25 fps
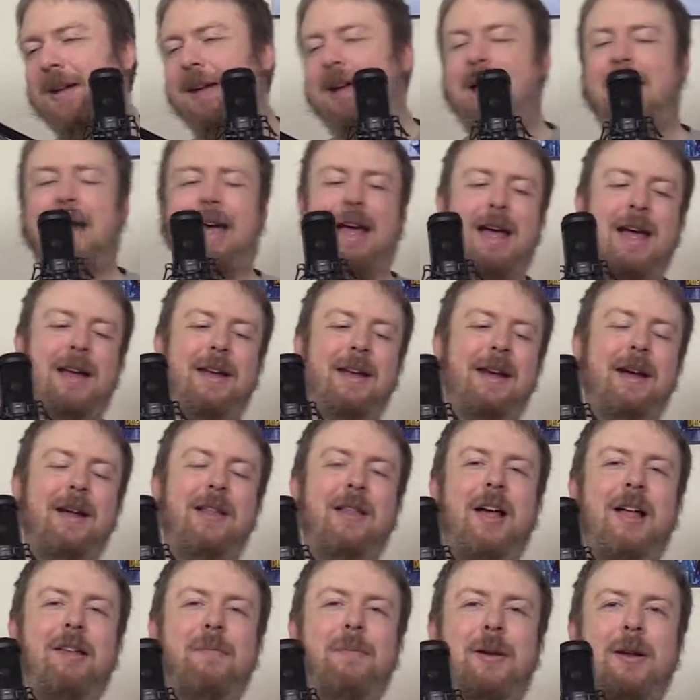And
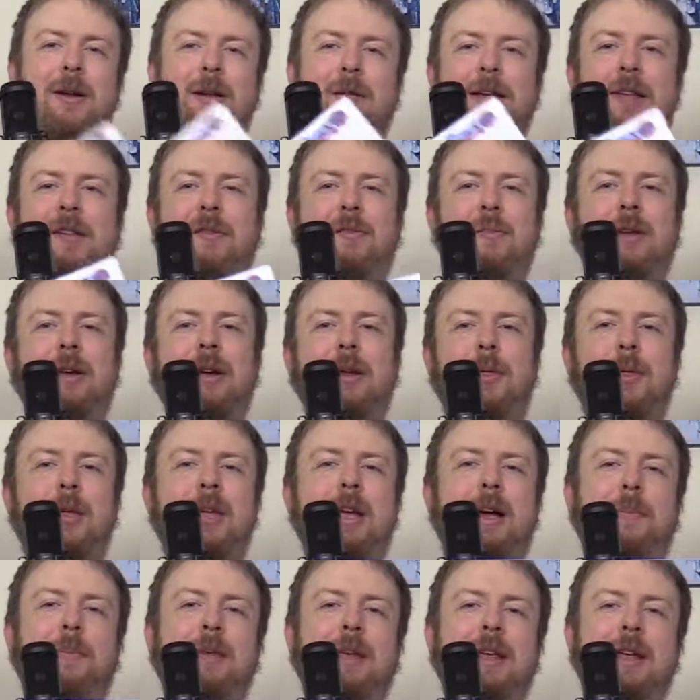last but not least, we got the
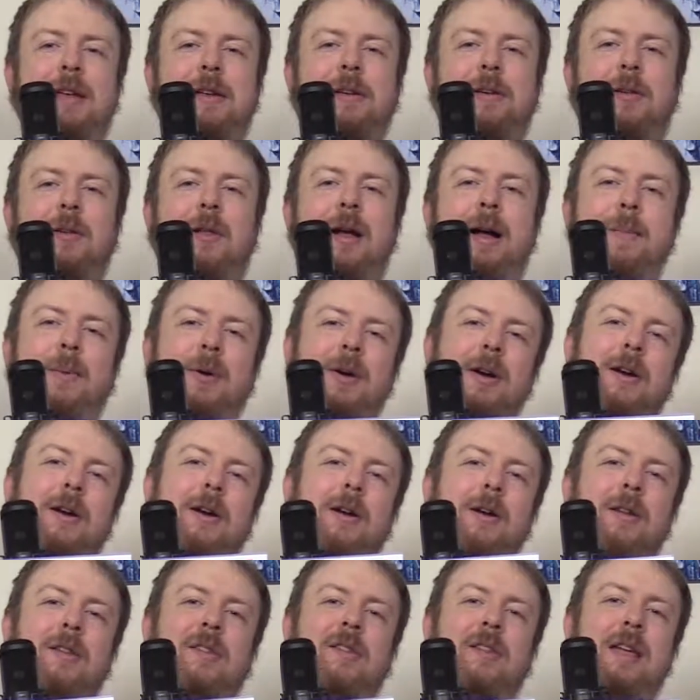update your library
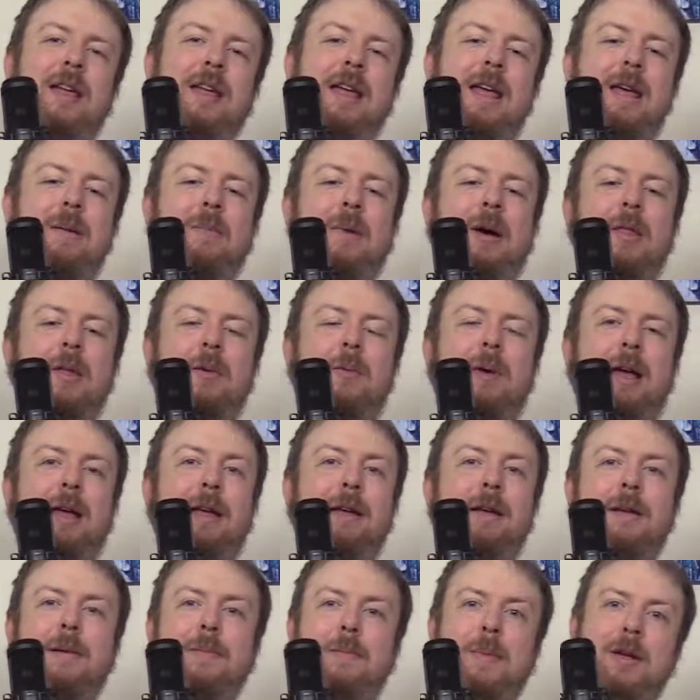card saying, hey, by the
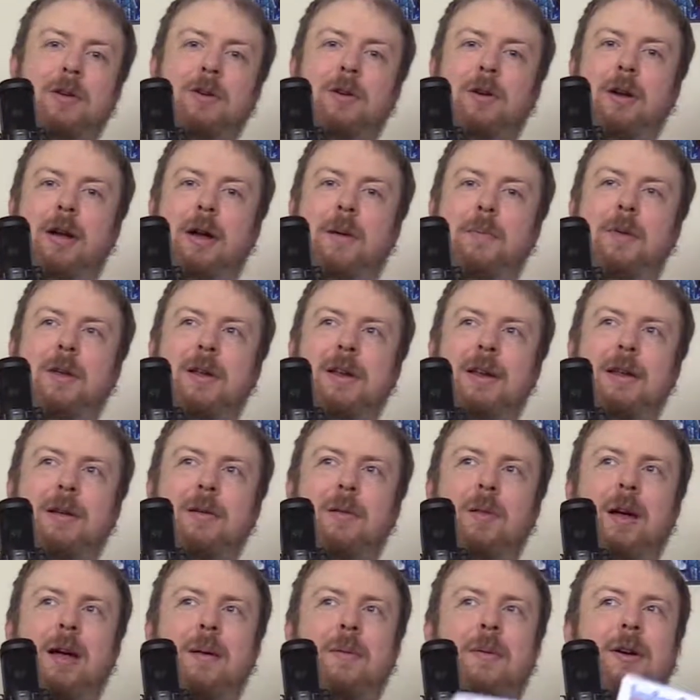way, make sure to update
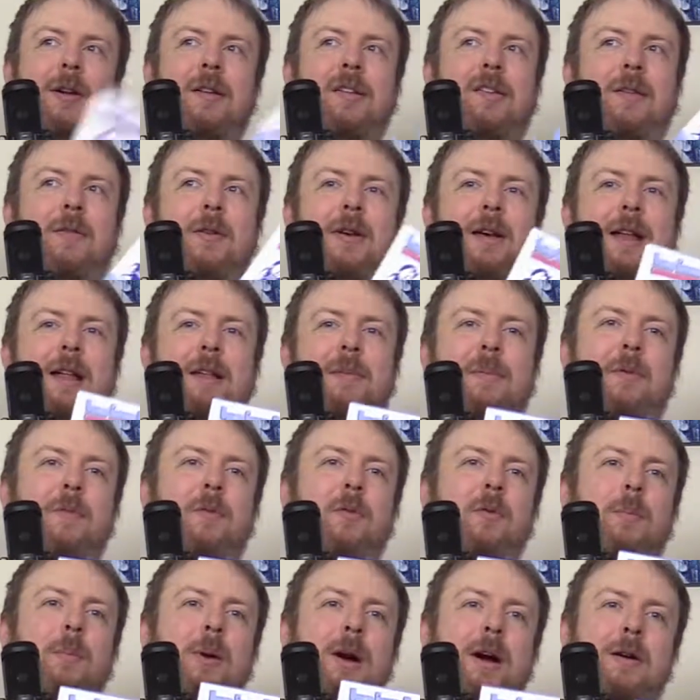your library 7 days
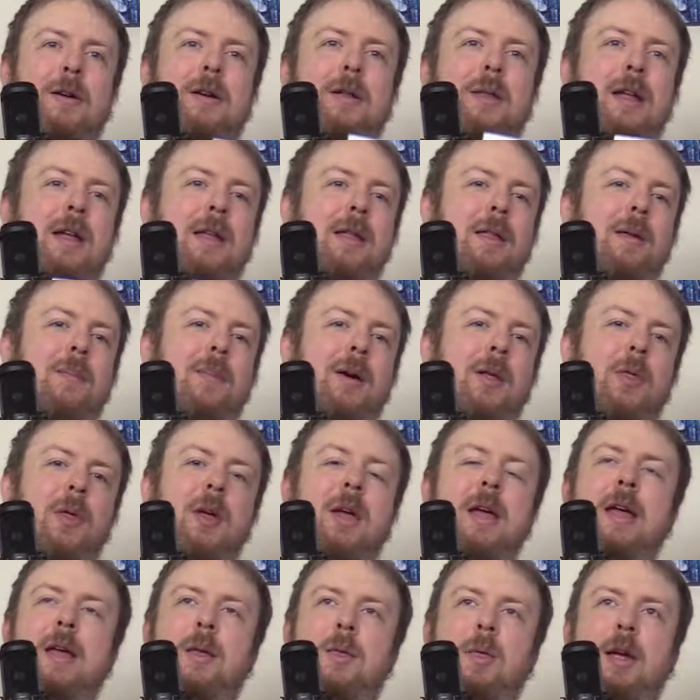prior to the end of the month.
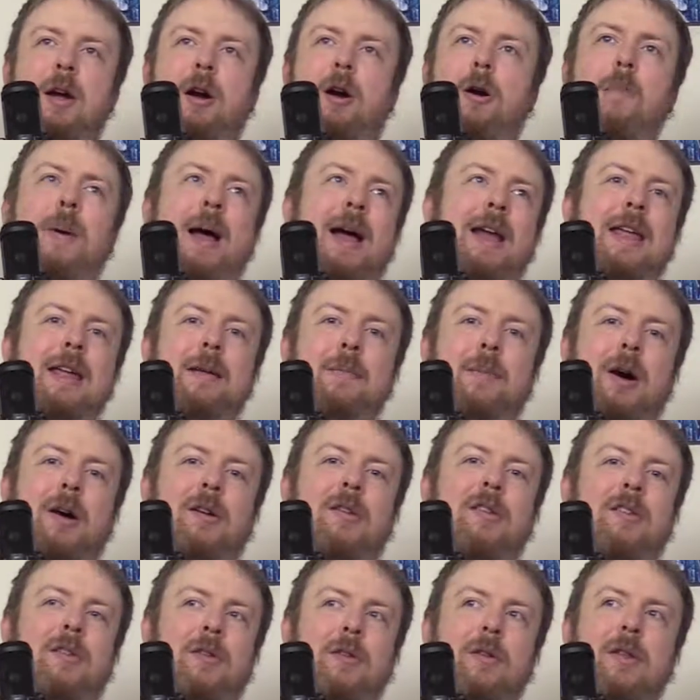They are packing
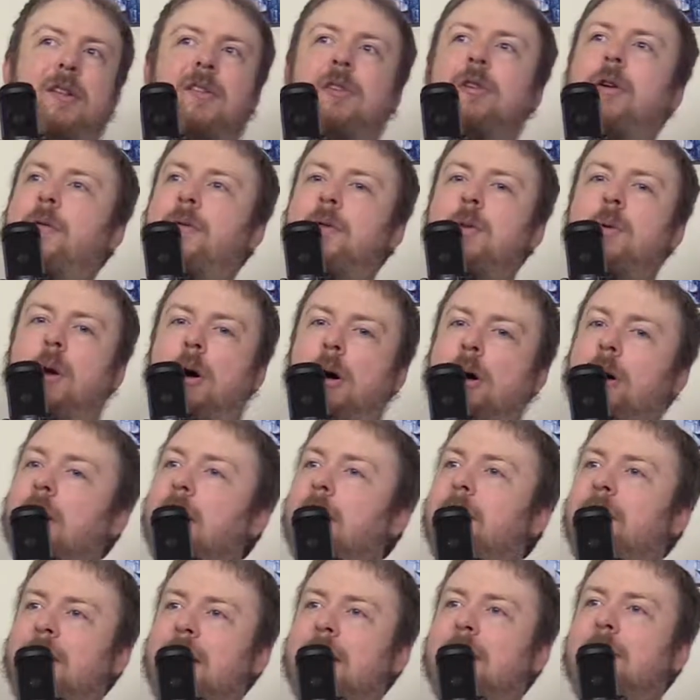boxes early, so if you are
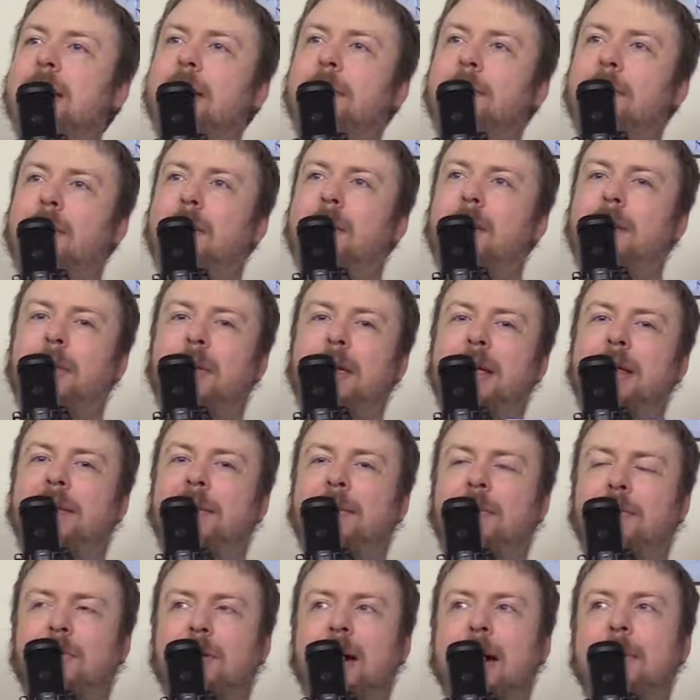a Video Game Monthly
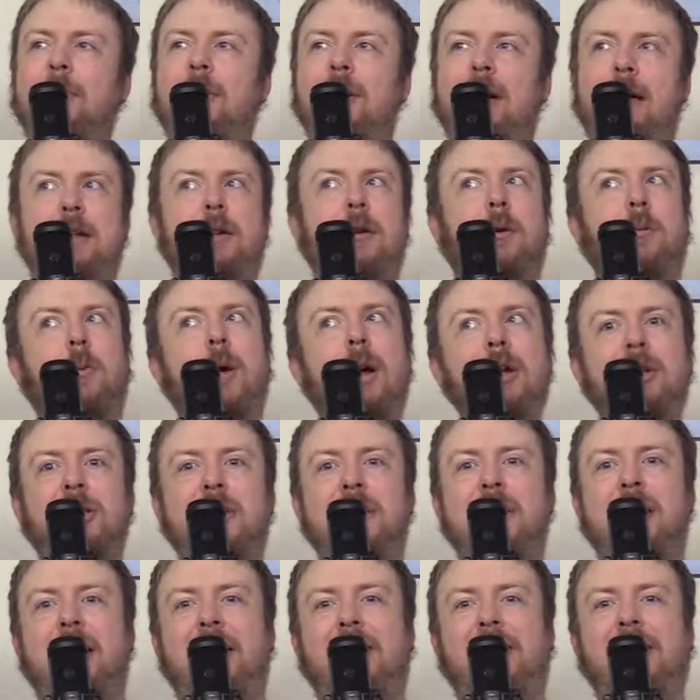subscriber and you're
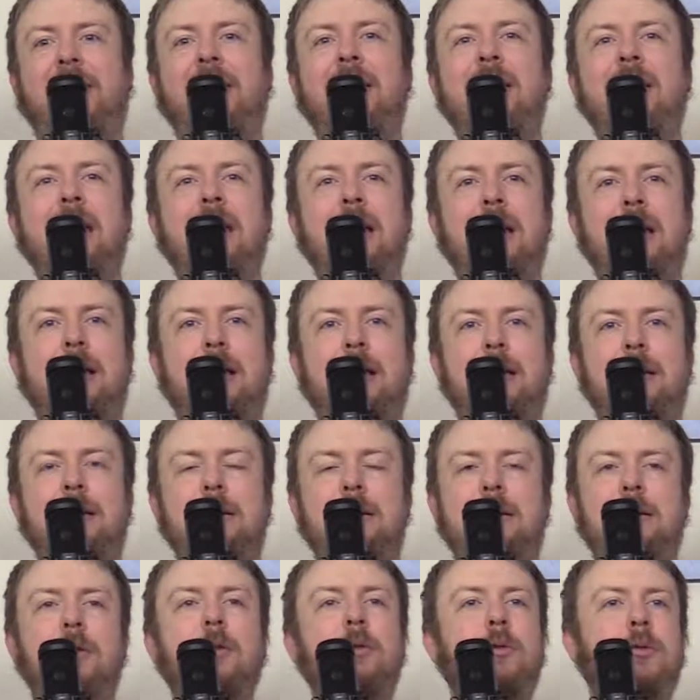watching this,
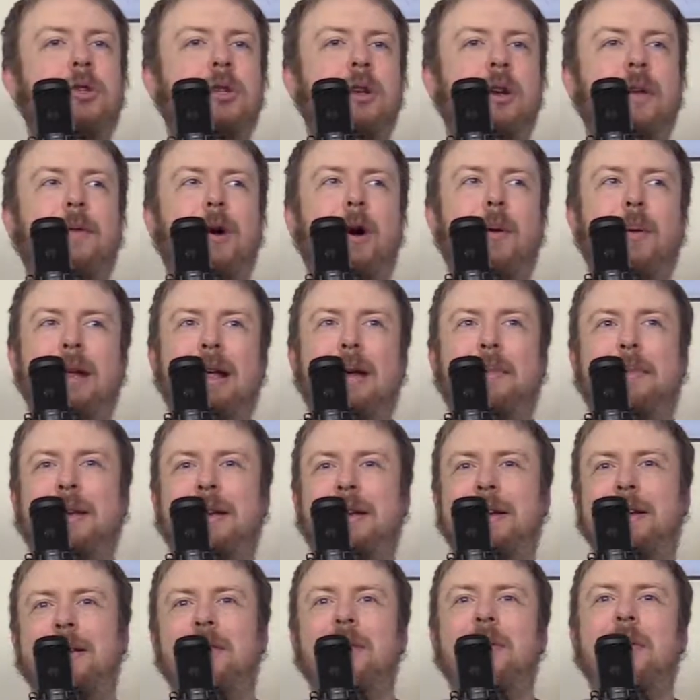you should have already
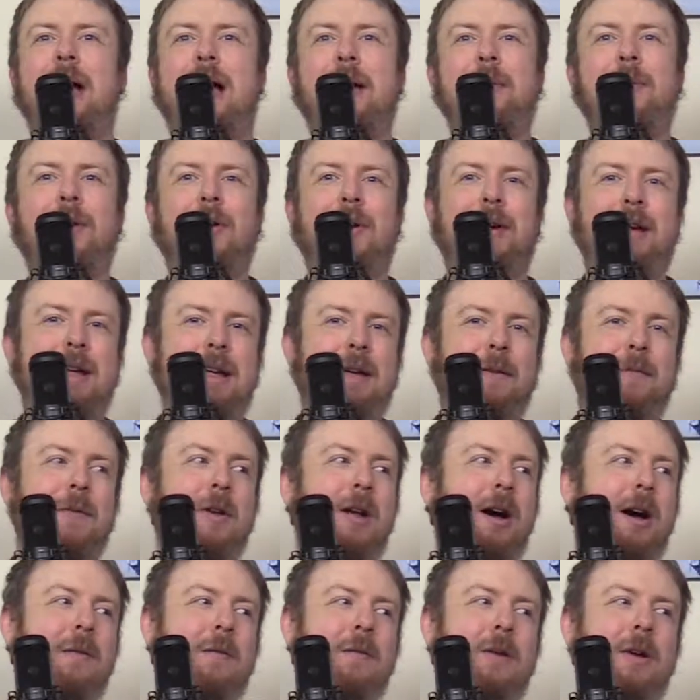updated your library, if
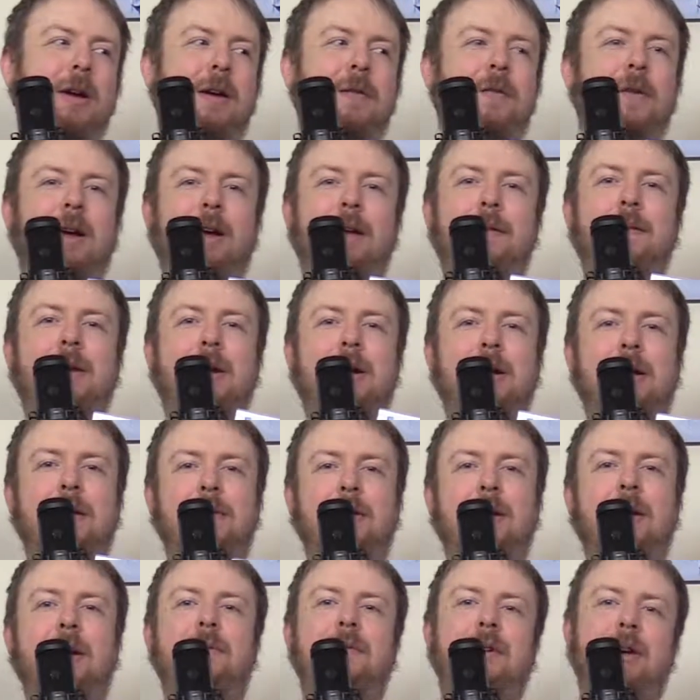not very, very, very,
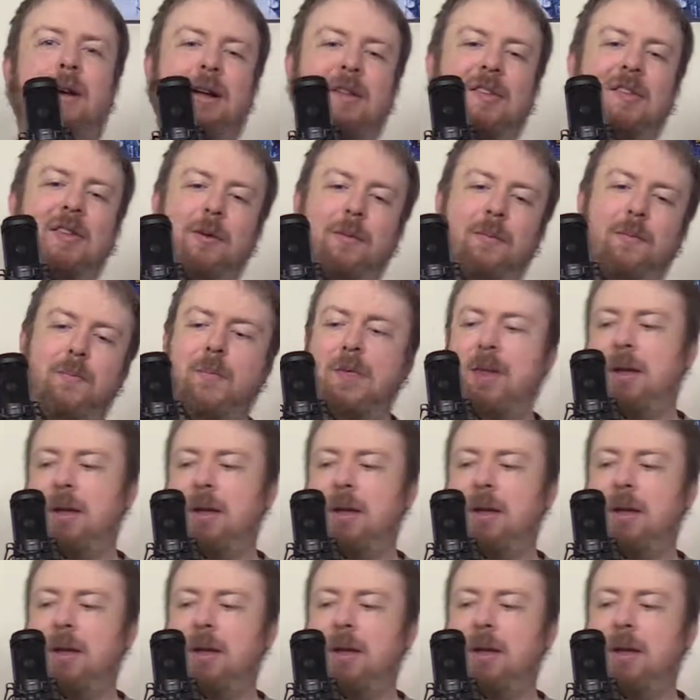very, very soon.